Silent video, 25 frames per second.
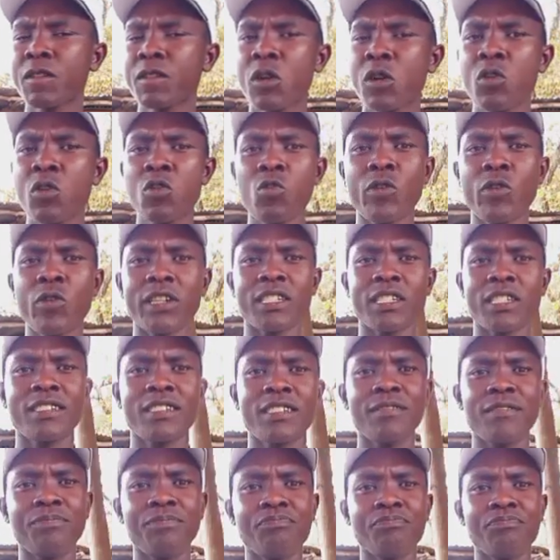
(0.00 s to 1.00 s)
what?
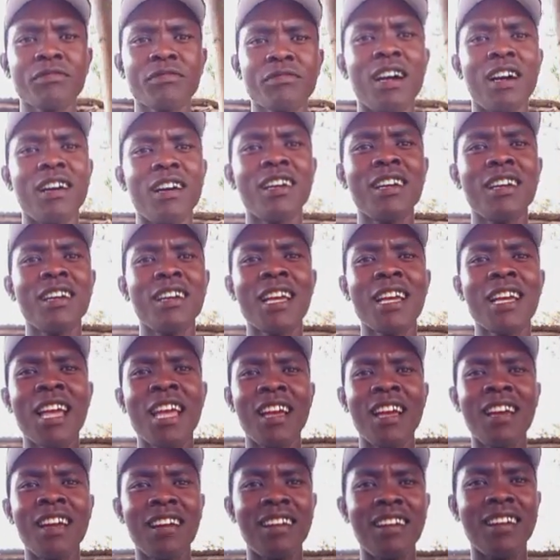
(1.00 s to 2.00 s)
Ah,
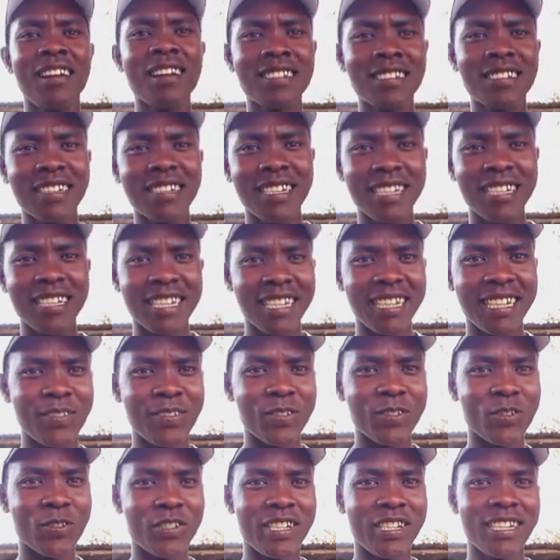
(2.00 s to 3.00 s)
let's end there for
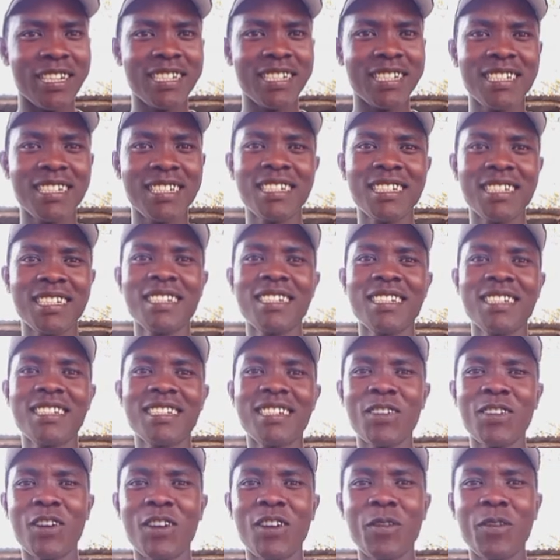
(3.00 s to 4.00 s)
today. We
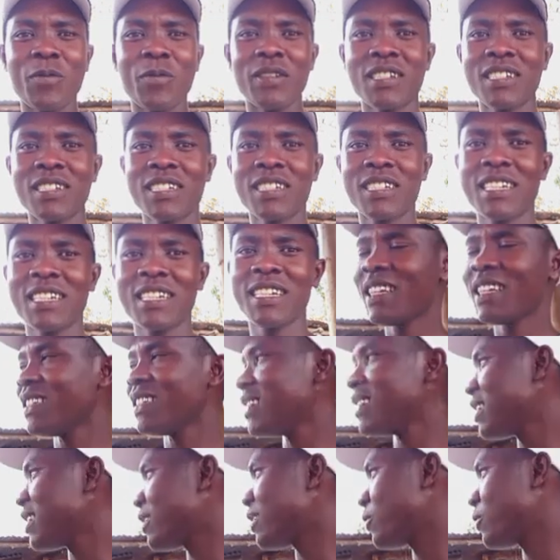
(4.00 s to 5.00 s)
have been here in
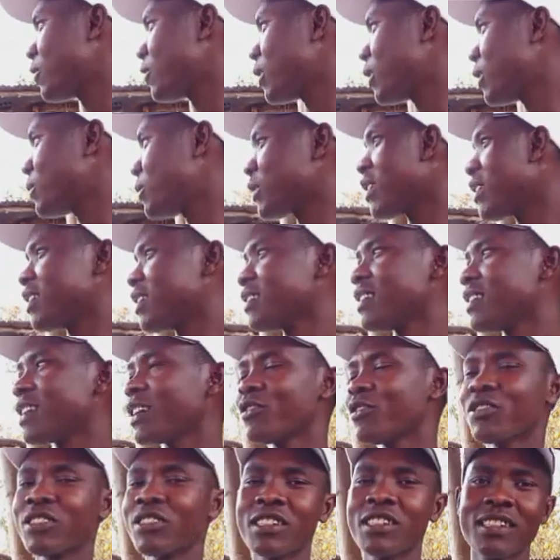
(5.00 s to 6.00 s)
a farm at
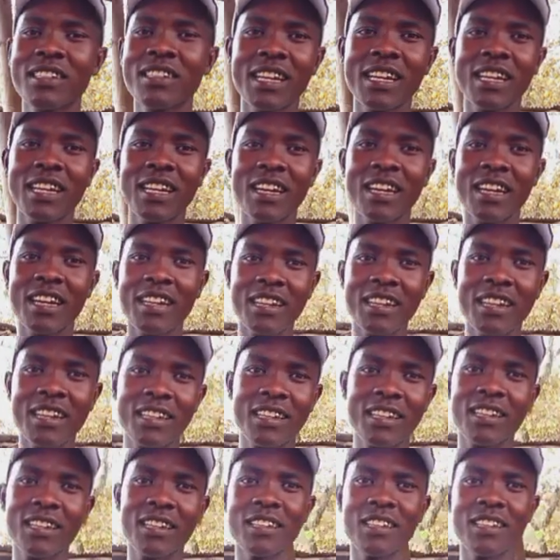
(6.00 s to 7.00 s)
around Thika area
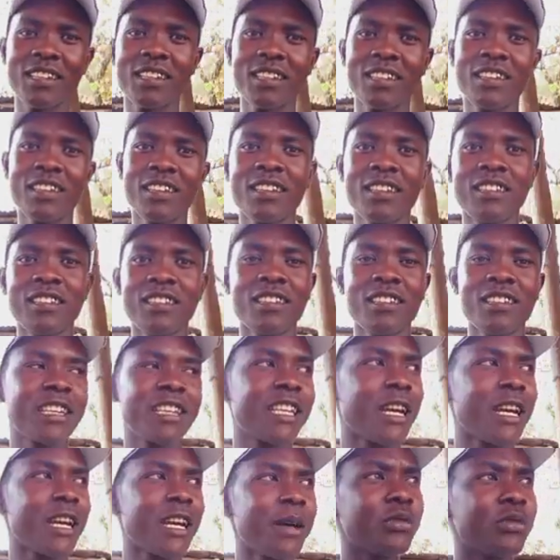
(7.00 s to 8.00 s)
in
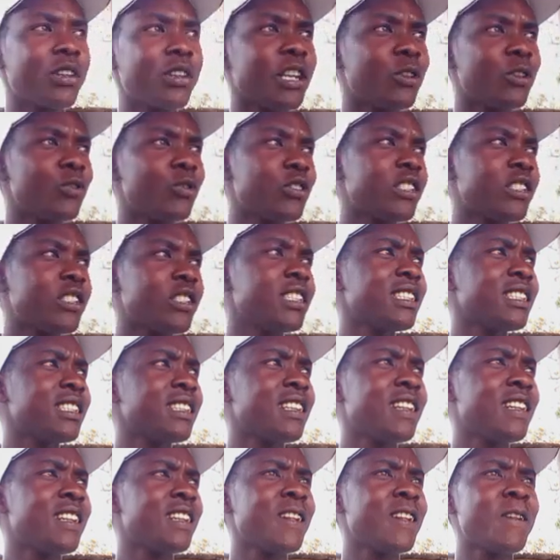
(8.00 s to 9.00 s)
Kiambu County.
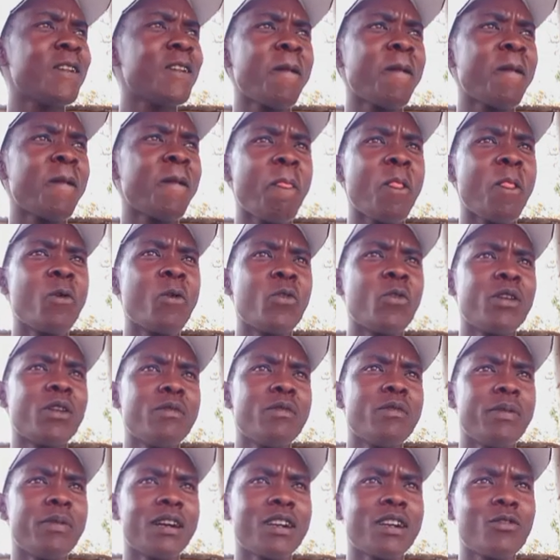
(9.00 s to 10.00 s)
We'll be
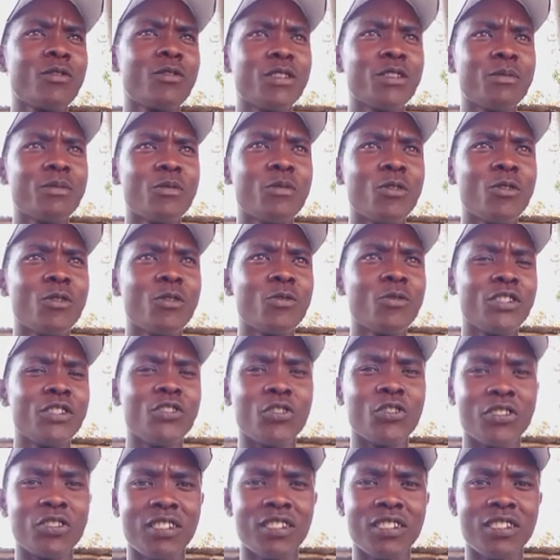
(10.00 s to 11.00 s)
back with more
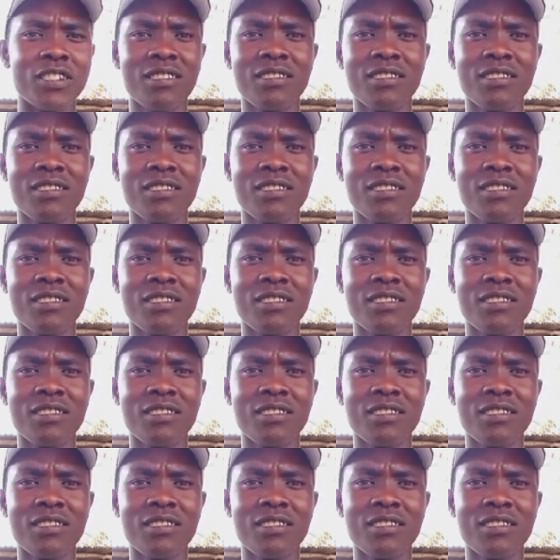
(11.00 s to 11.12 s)
videos.